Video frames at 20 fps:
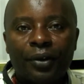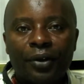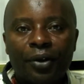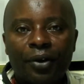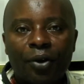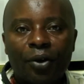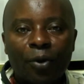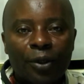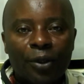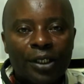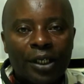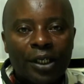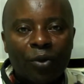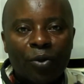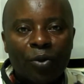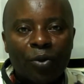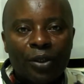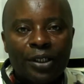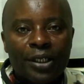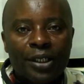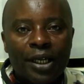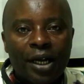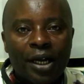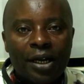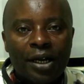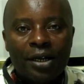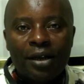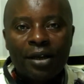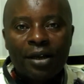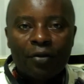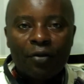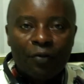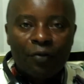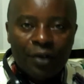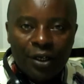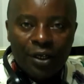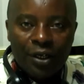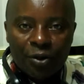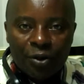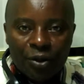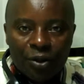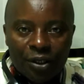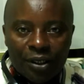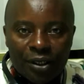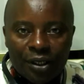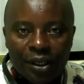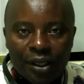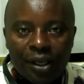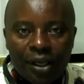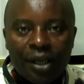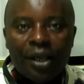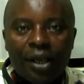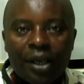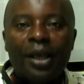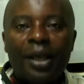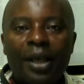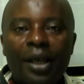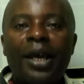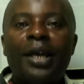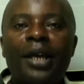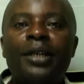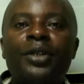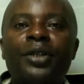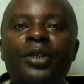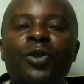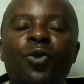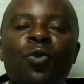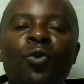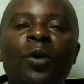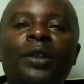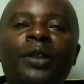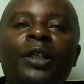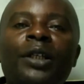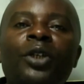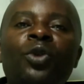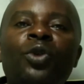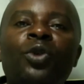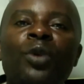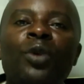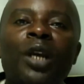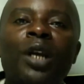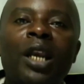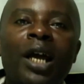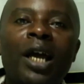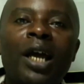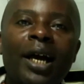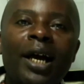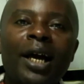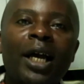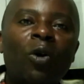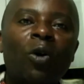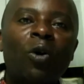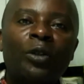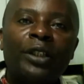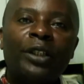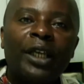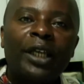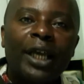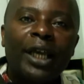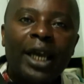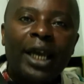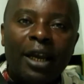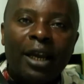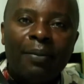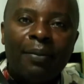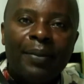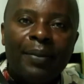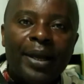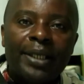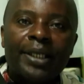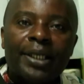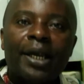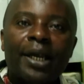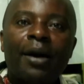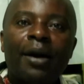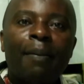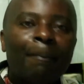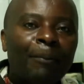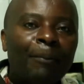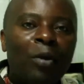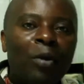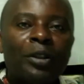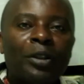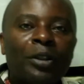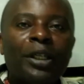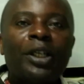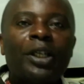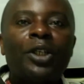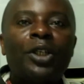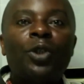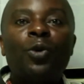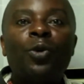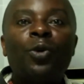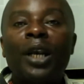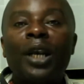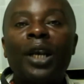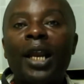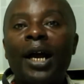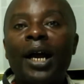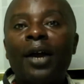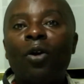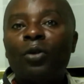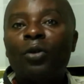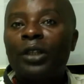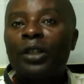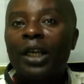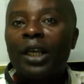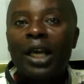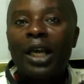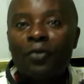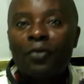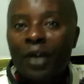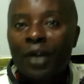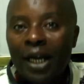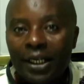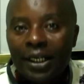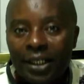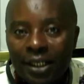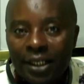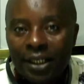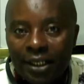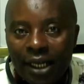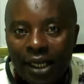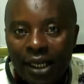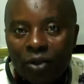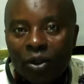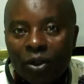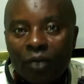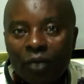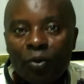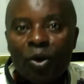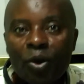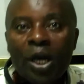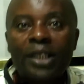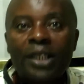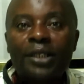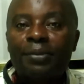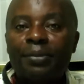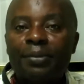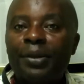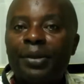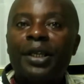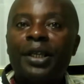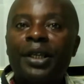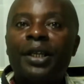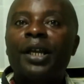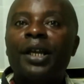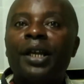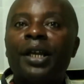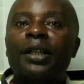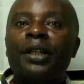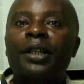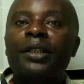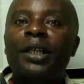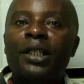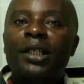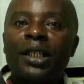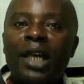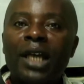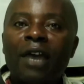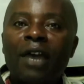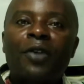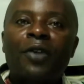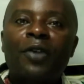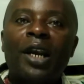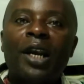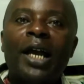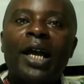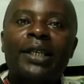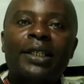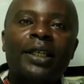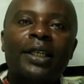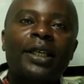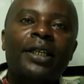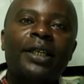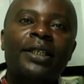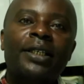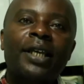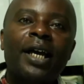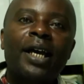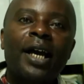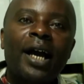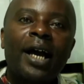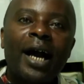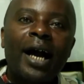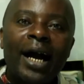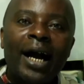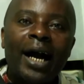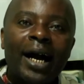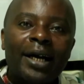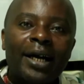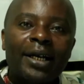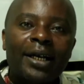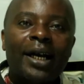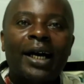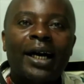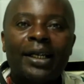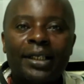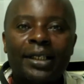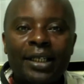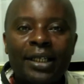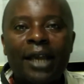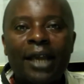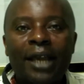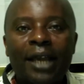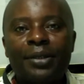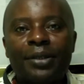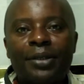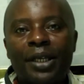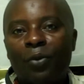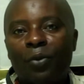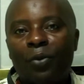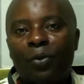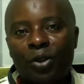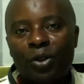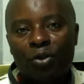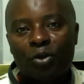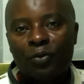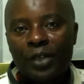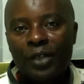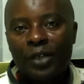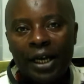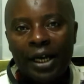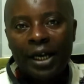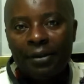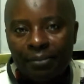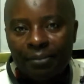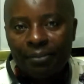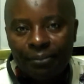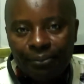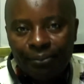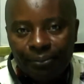Notes and what here? Videos. And ensure that you rely on the LMS more than you rely on the live classes. Actually, if you ask me, these live classes are at times a waste of time.